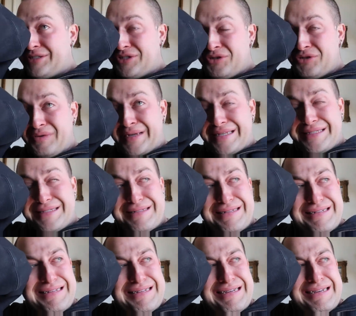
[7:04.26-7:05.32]
do and
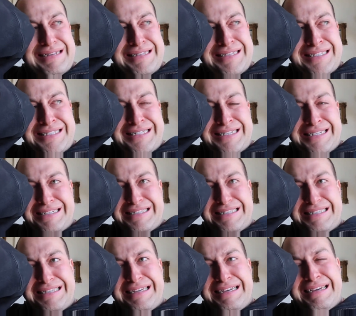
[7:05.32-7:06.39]
just
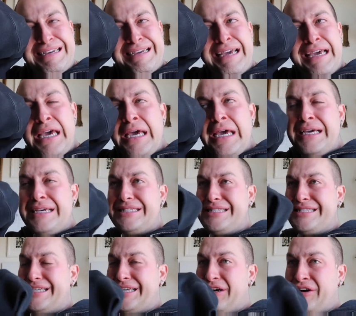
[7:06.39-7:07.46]
to
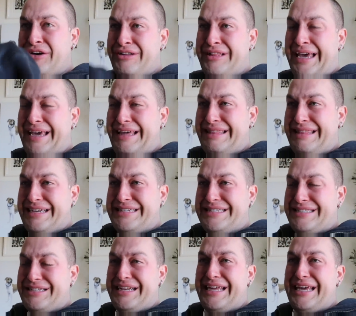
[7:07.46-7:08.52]
see her like
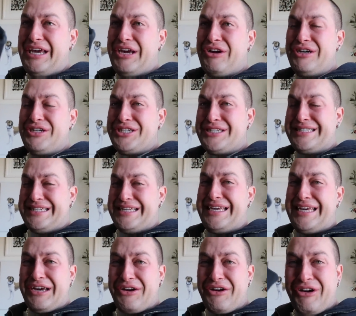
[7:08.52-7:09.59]
this and hear just to
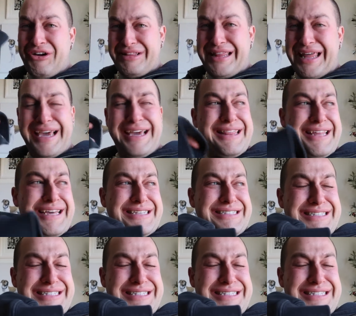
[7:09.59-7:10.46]
hear her like this